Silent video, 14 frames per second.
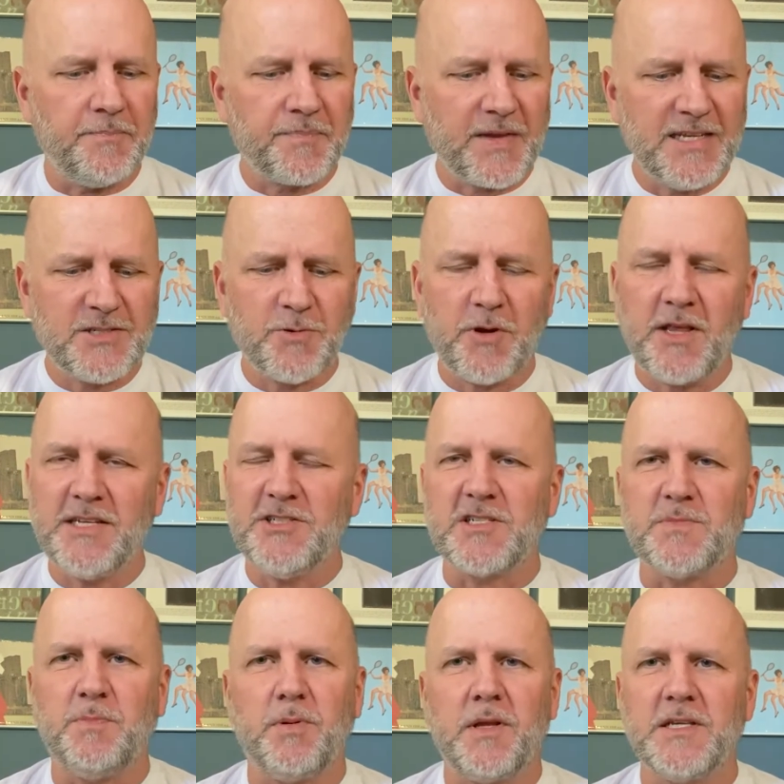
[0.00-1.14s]
It's really
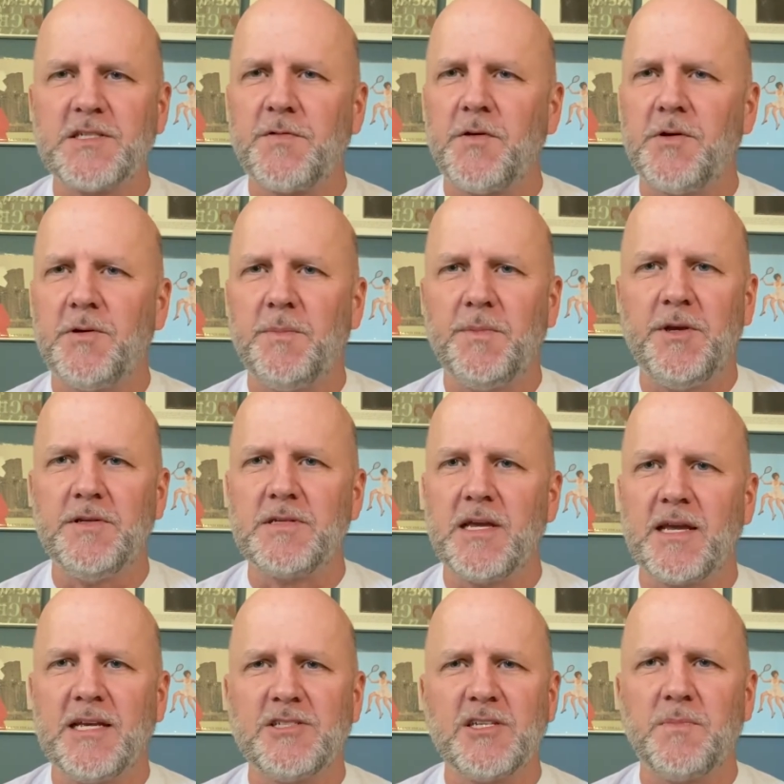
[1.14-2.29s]
just blissful music.
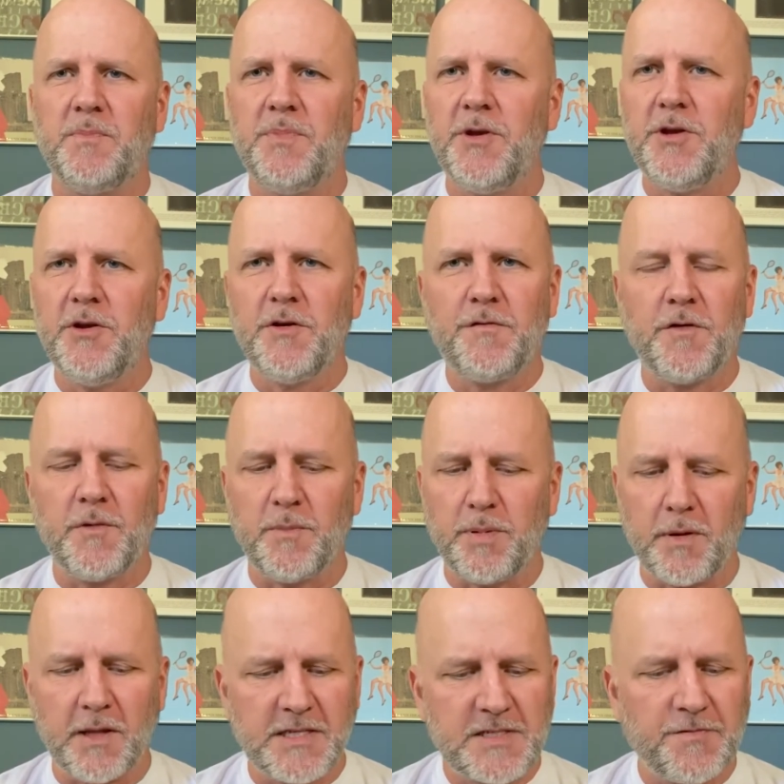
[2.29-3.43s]
It's just beautiful,
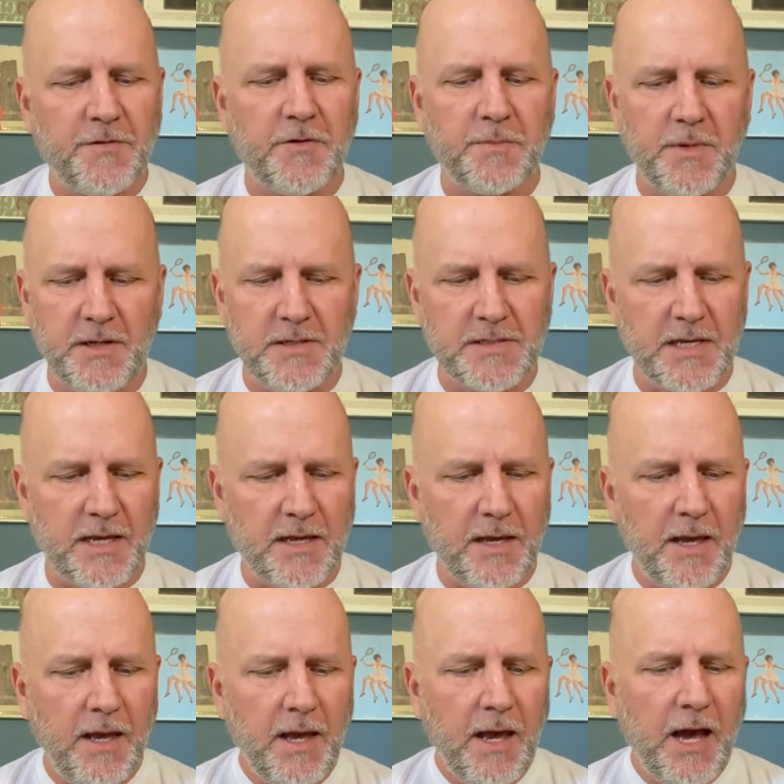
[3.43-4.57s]
blissful music.
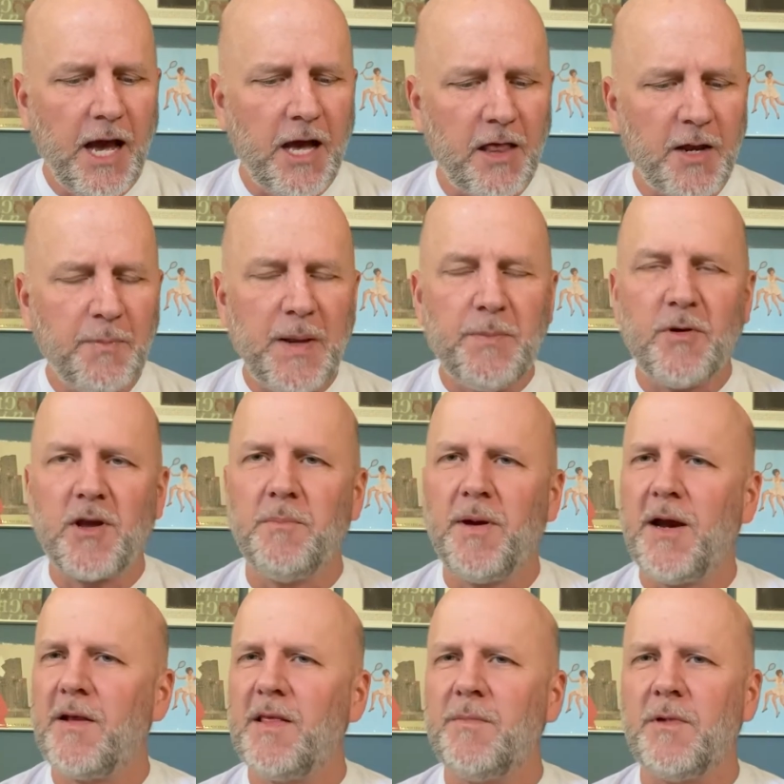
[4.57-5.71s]
A lot of people
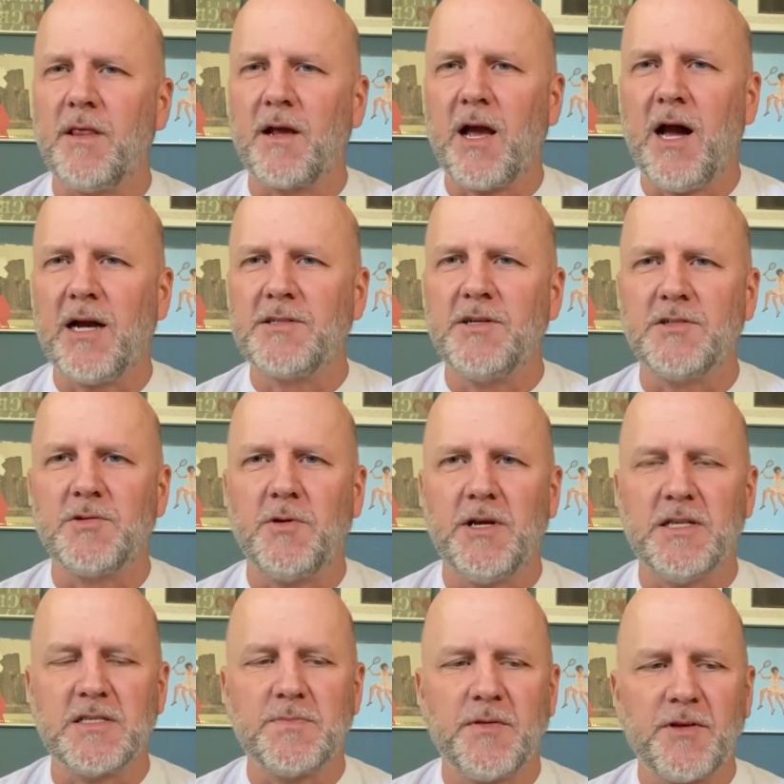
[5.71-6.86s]
compare them to the Cocteau
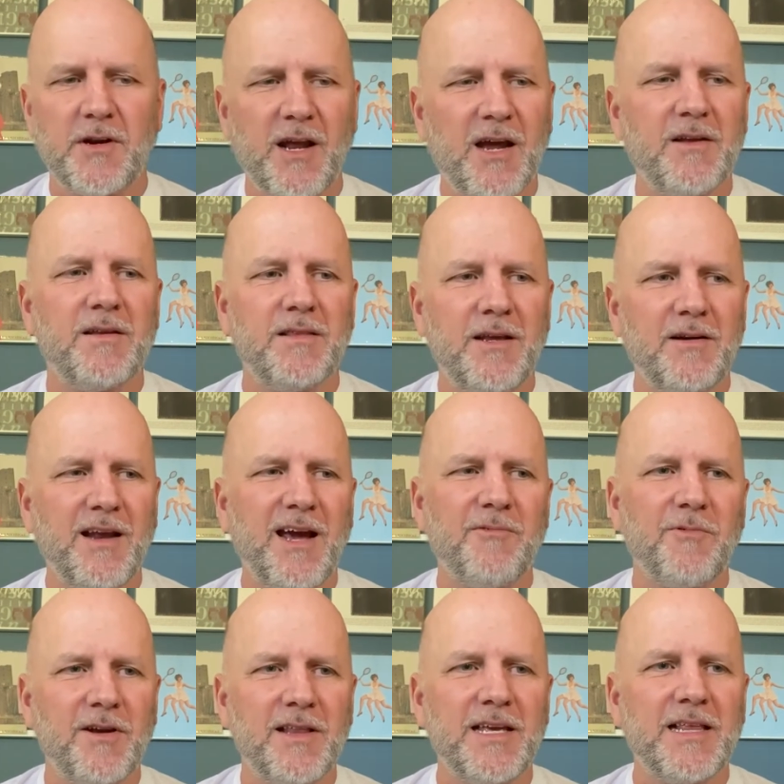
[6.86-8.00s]
Twins, but they're not
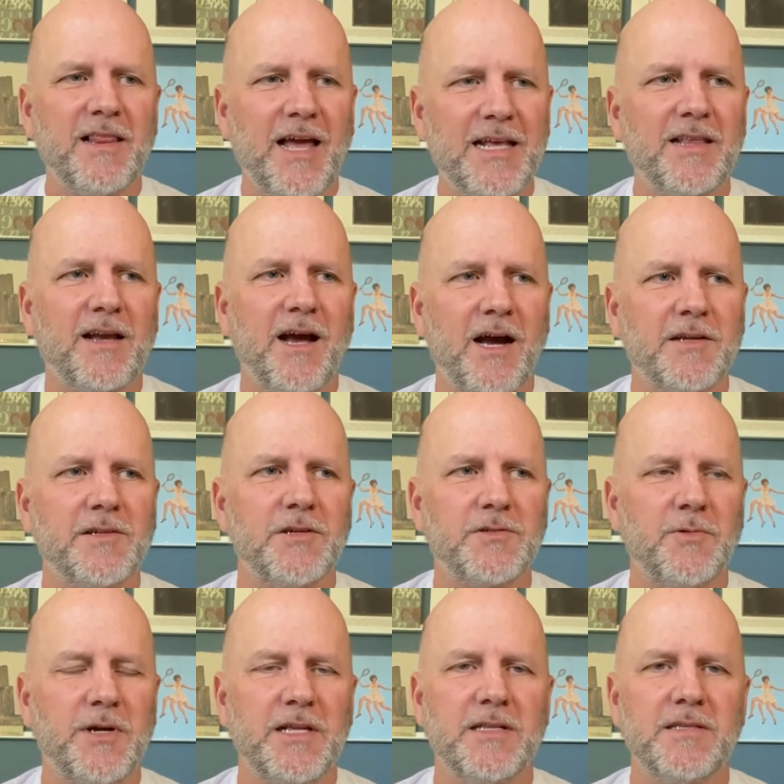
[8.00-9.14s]
really like the Cocteau
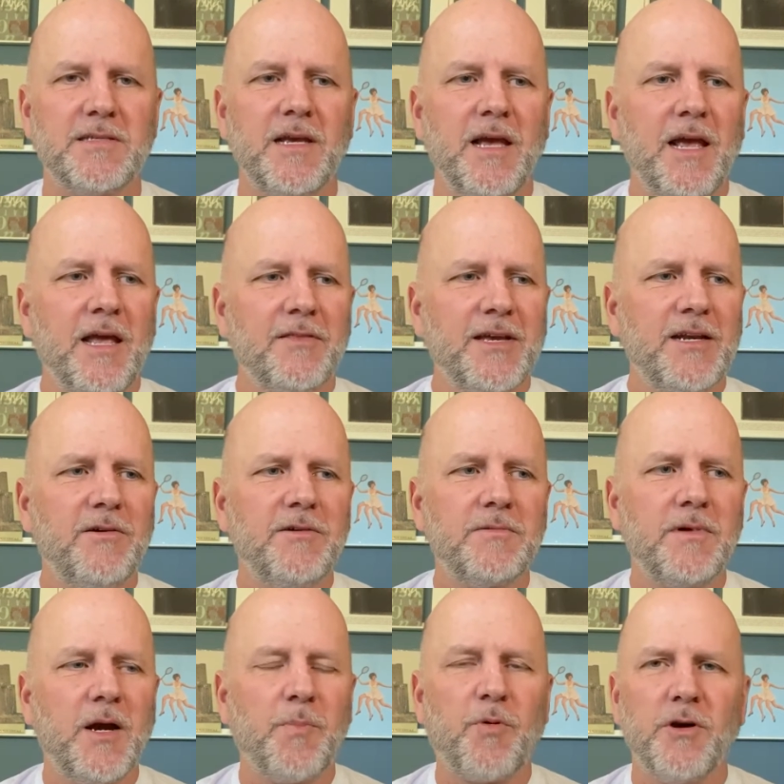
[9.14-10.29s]
Twins. They don't
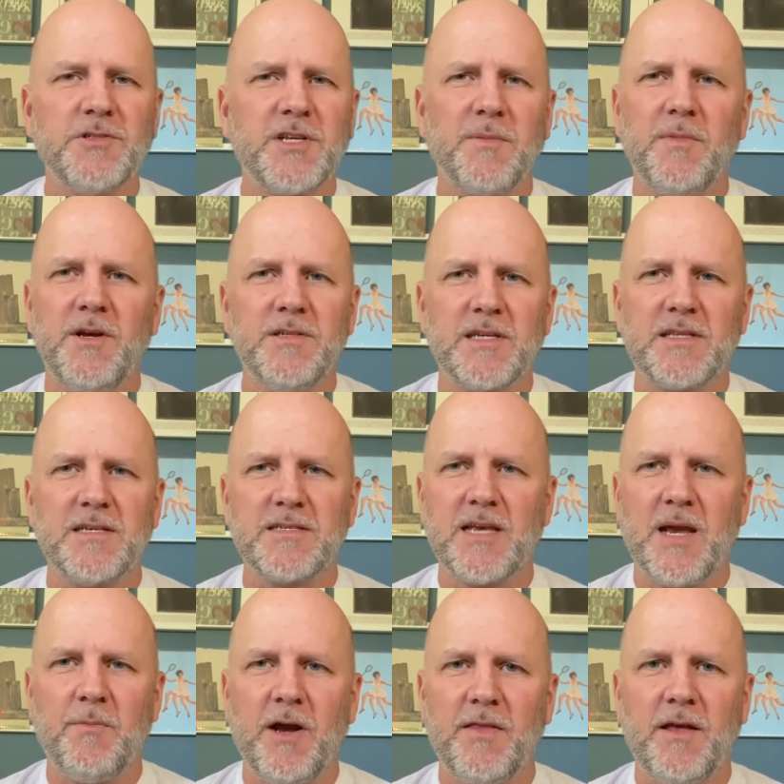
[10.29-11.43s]
approach their music the
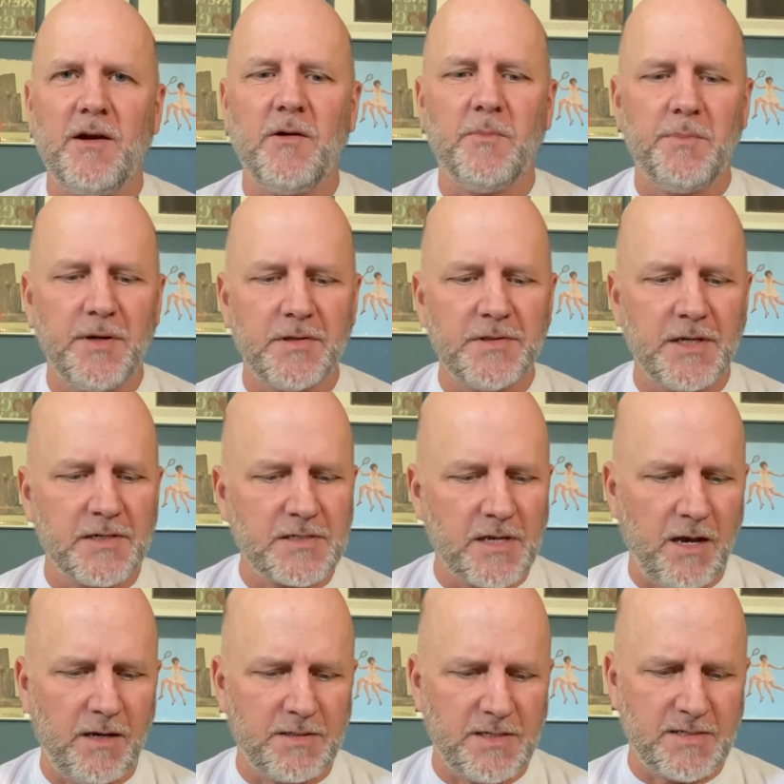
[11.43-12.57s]
same way. They don't build their
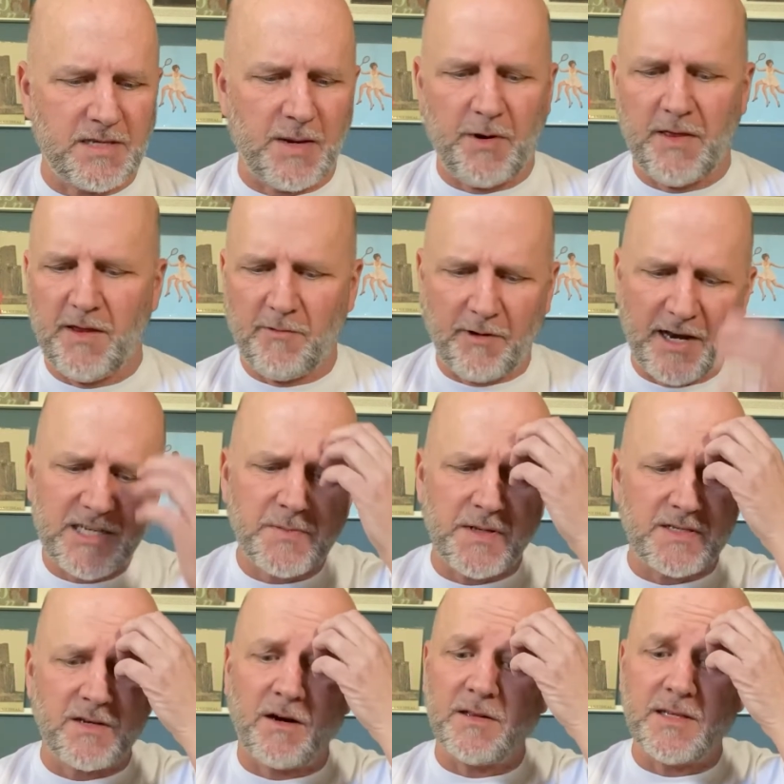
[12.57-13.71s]
songs the same way. The
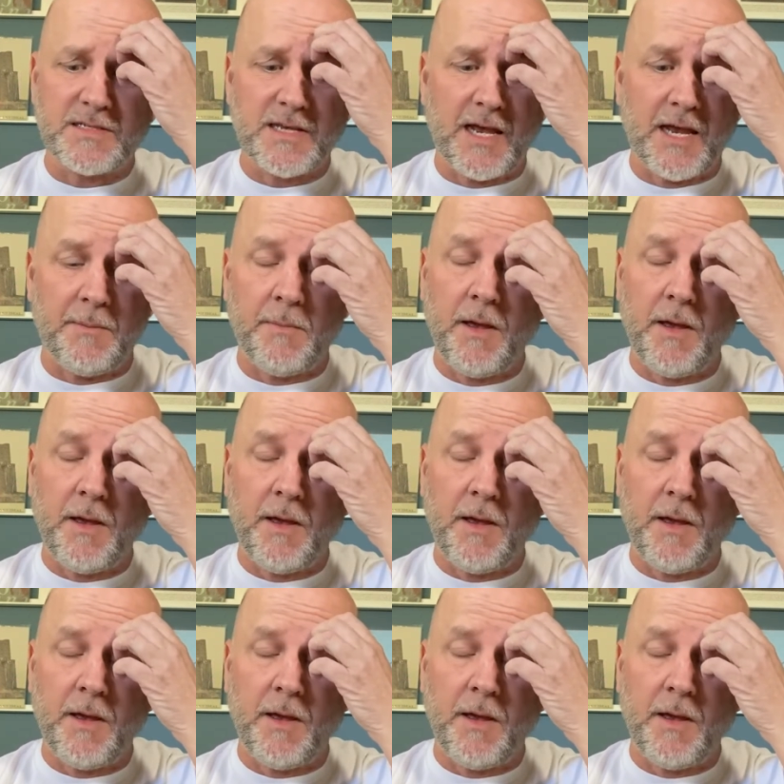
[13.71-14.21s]
arrangements aren't the same.